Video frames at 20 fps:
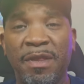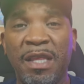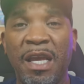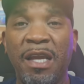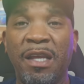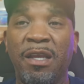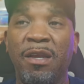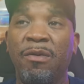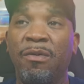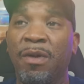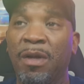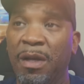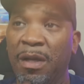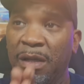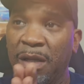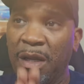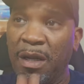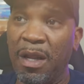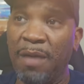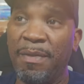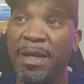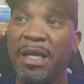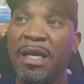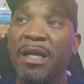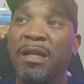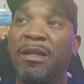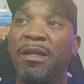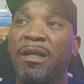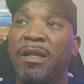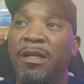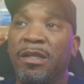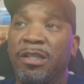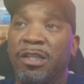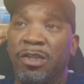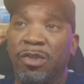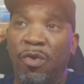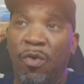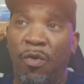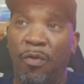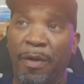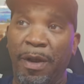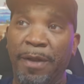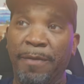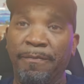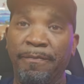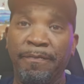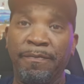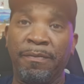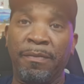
Thank you. And let me get into this story.